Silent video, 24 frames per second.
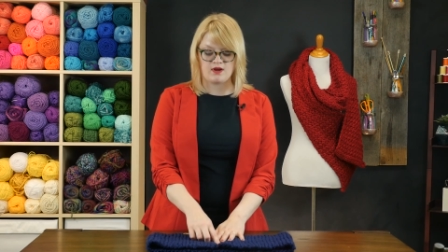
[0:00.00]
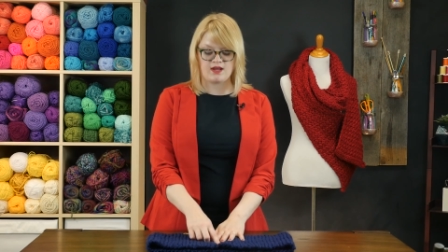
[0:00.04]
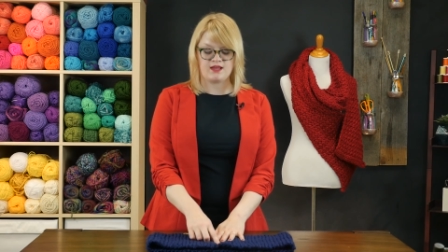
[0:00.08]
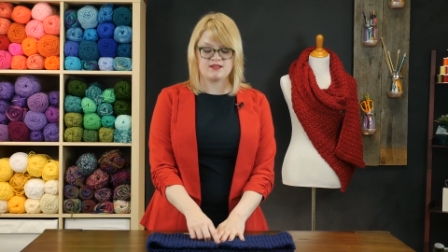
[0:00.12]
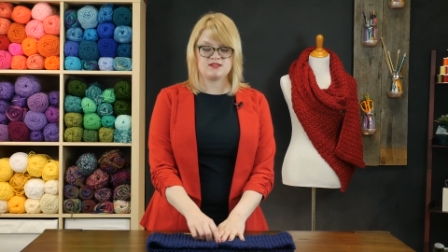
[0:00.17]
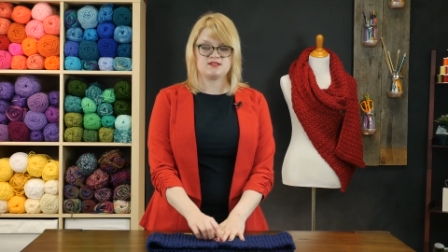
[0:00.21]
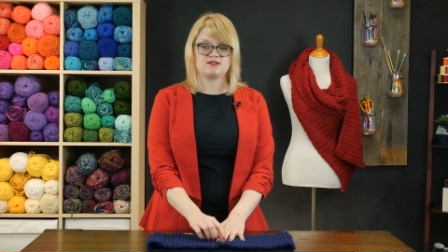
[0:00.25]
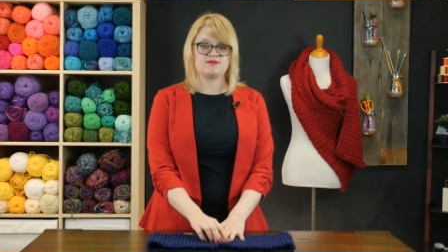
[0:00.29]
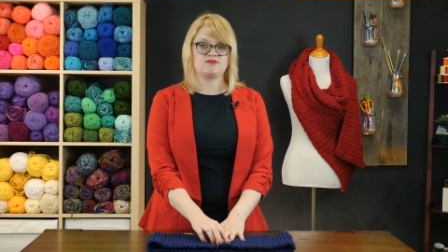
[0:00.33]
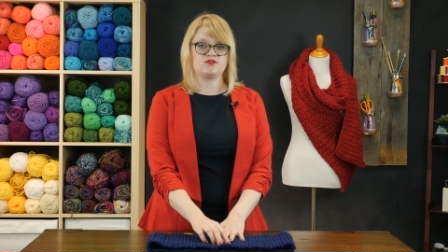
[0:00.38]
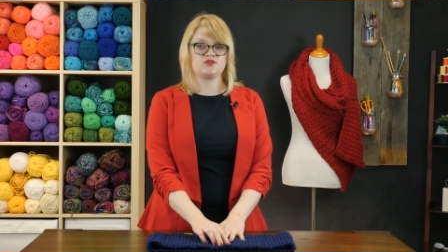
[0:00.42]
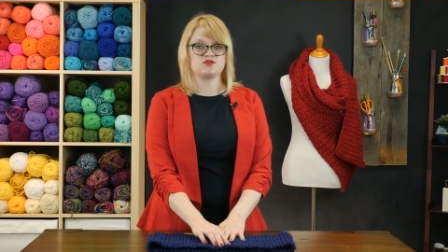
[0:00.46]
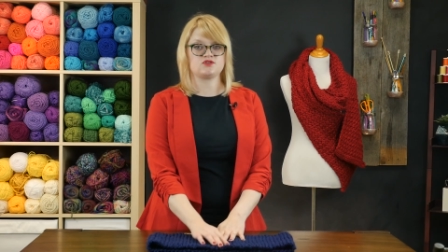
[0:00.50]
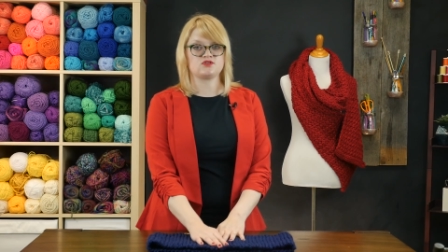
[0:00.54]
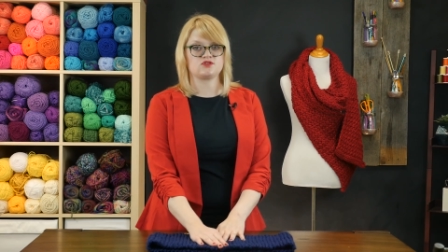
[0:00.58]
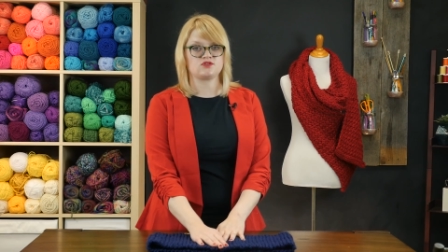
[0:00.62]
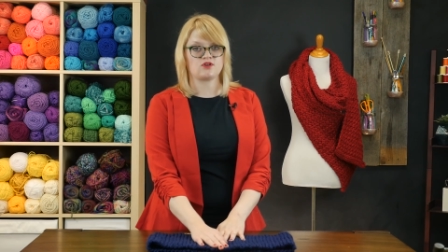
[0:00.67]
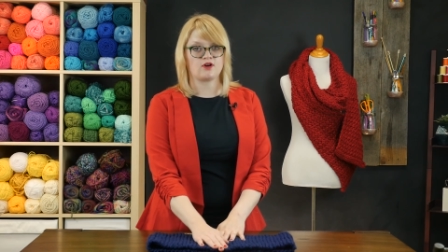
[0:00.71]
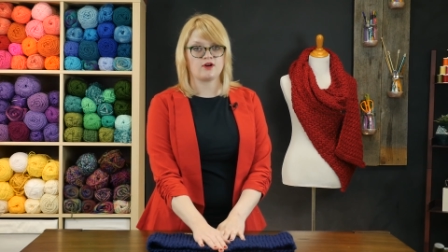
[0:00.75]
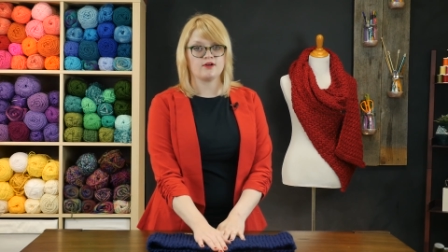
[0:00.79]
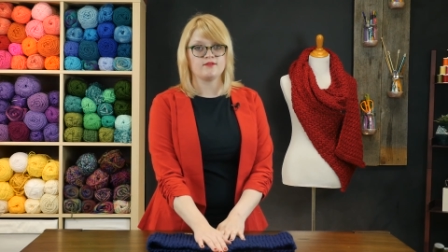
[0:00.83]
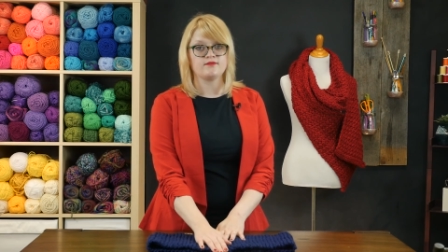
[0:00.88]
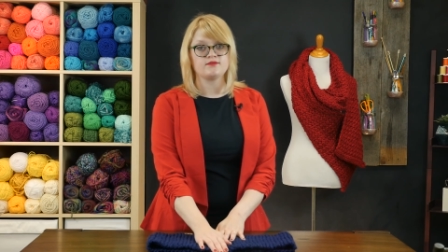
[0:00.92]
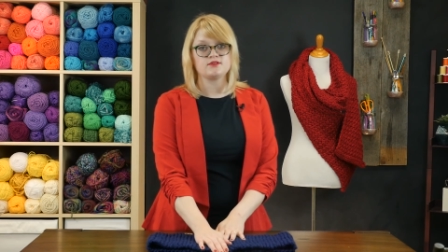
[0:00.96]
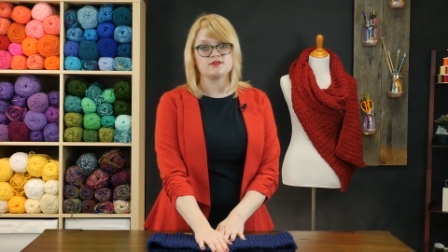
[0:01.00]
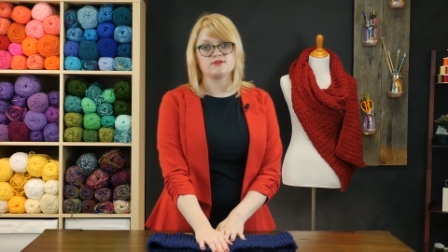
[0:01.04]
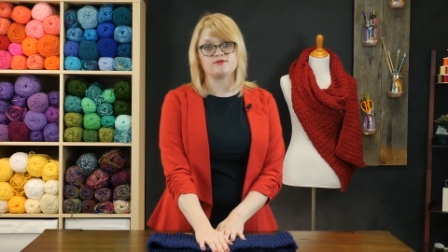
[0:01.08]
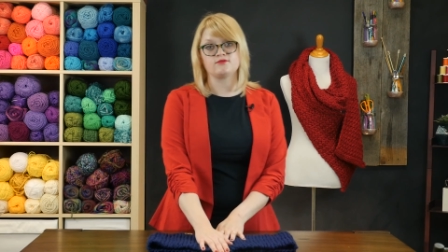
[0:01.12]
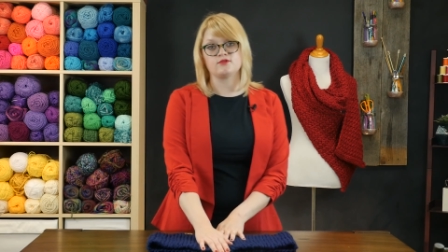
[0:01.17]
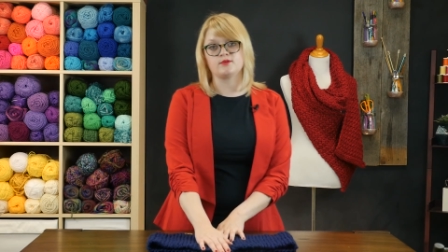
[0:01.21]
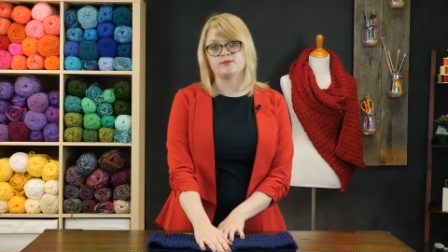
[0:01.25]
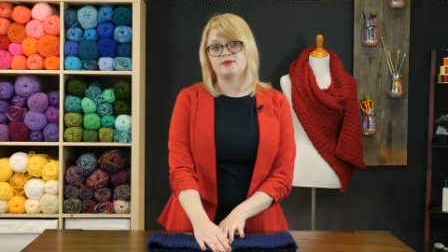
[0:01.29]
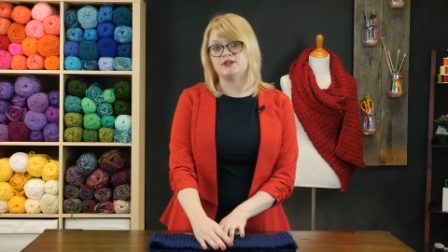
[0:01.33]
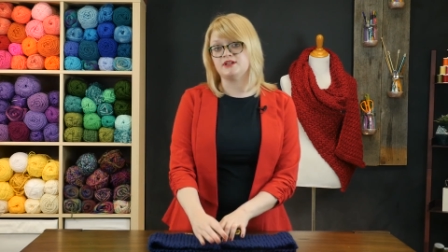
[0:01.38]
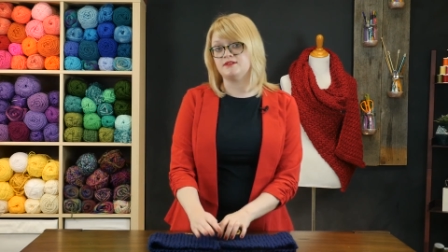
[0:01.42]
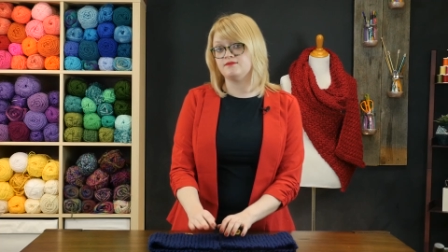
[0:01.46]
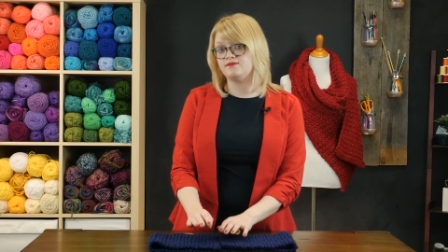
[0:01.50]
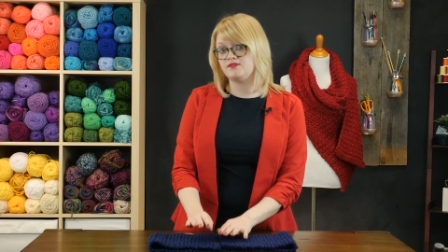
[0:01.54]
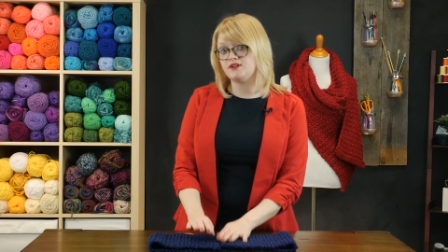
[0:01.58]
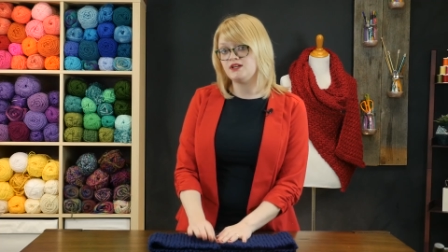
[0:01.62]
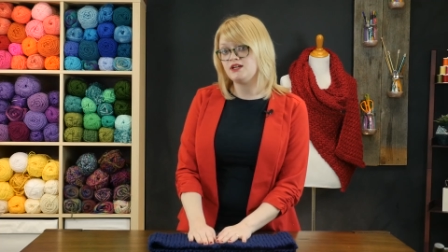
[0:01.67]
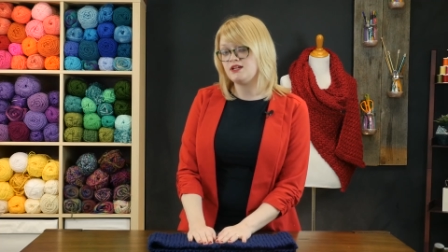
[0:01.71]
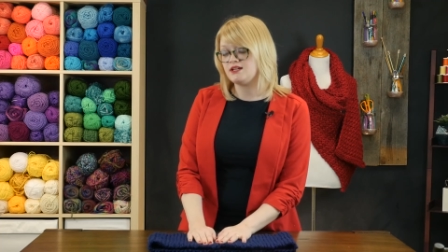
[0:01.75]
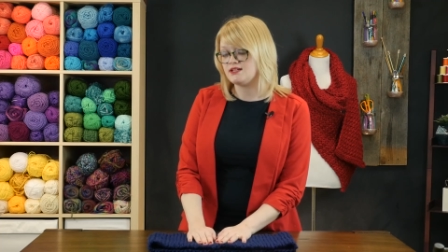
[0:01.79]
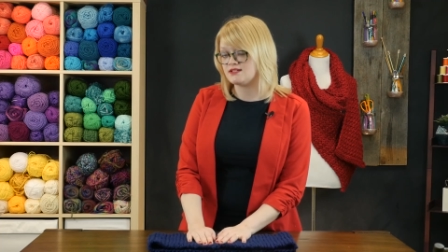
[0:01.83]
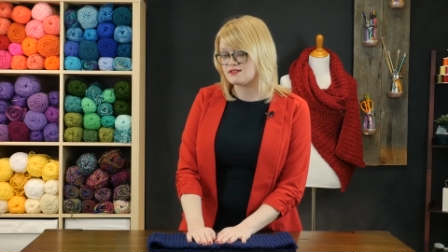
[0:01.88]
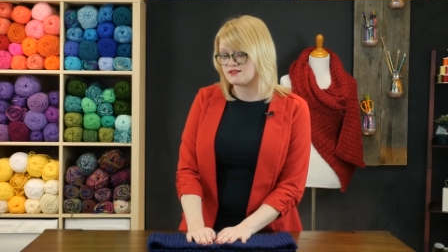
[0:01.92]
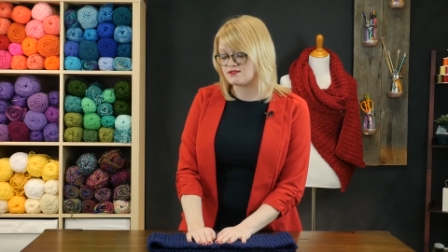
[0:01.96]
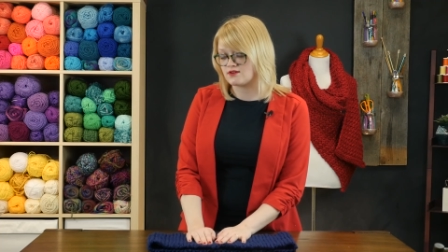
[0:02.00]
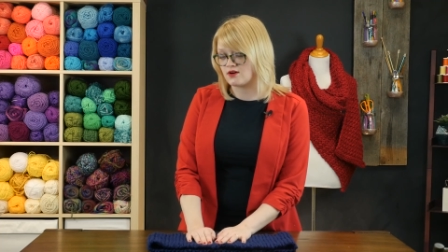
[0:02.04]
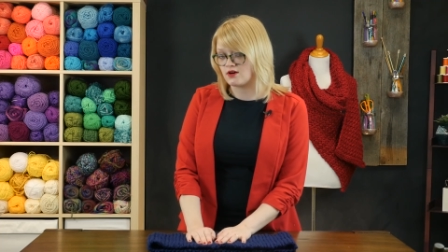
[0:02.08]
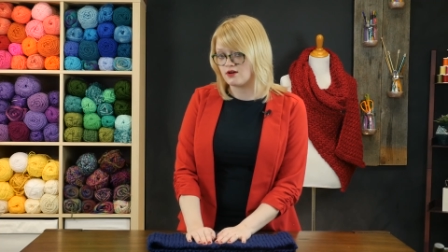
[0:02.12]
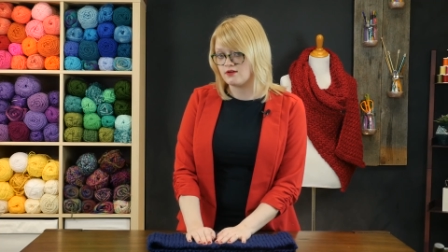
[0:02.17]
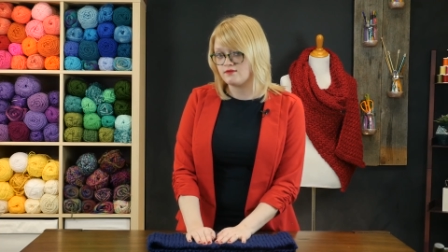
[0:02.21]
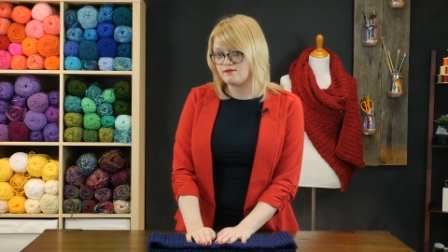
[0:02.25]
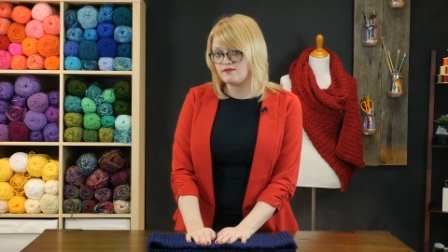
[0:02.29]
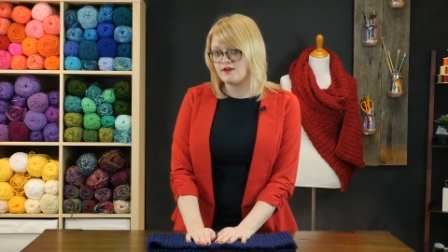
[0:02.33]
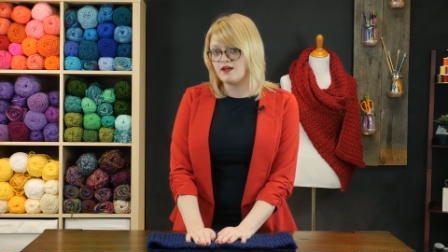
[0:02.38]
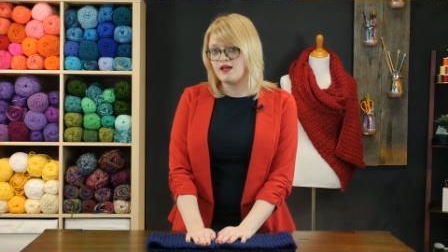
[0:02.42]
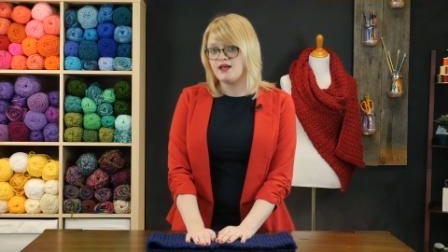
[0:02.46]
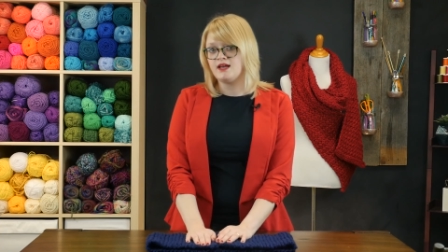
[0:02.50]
ends of your scarf to form an infinity scarf